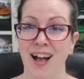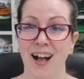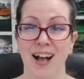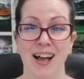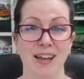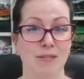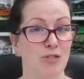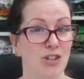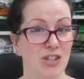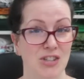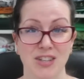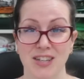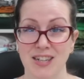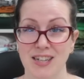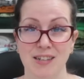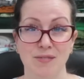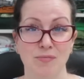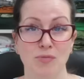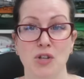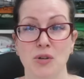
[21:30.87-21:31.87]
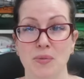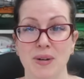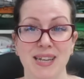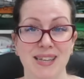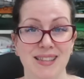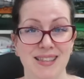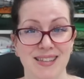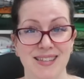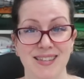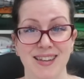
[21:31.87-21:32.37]
I'm just gonna
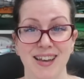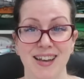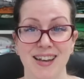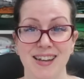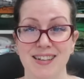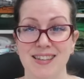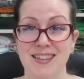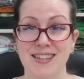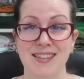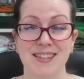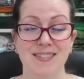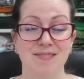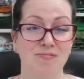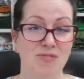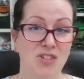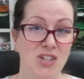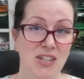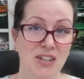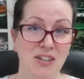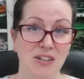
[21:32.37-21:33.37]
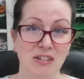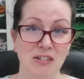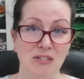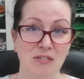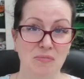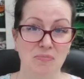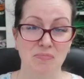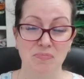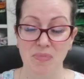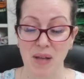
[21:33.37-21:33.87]
tweak the skirts
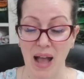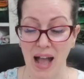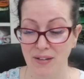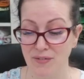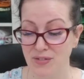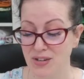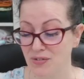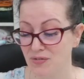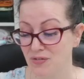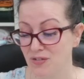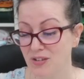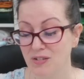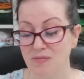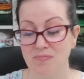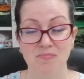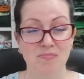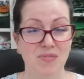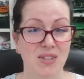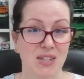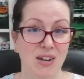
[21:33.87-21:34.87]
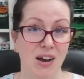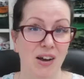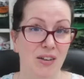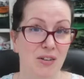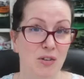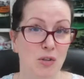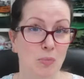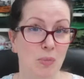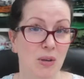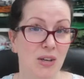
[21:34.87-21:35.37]
to have different
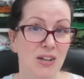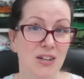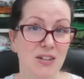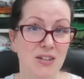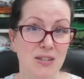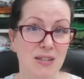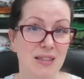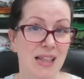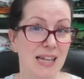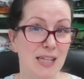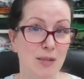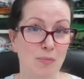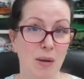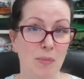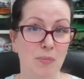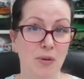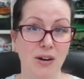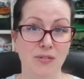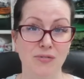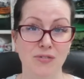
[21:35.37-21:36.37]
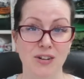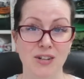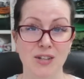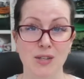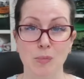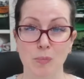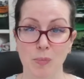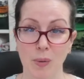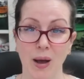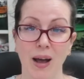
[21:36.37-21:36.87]
styles because that's my
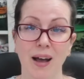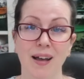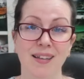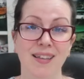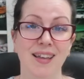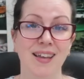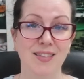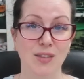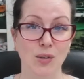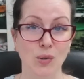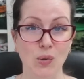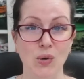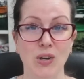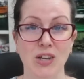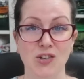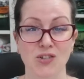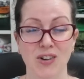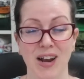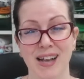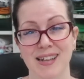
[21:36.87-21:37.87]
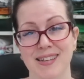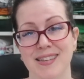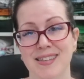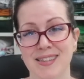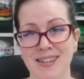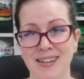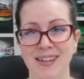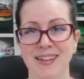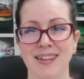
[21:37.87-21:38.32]
preference, but the orchid dress,